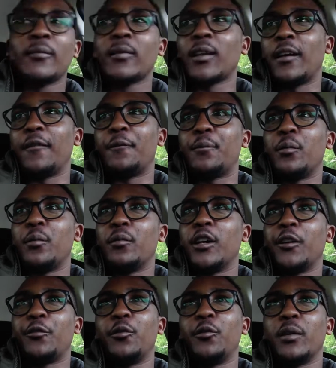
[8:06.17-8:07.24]
if if
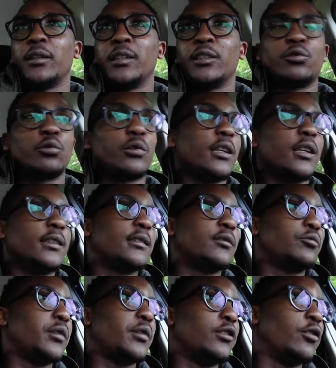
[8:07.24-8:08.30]
we manage to get
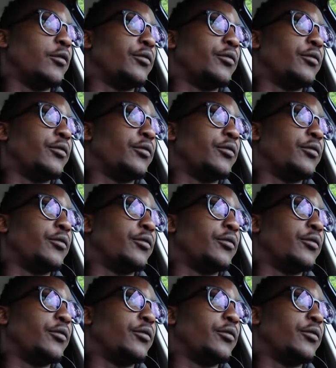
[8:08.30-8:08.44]
rid of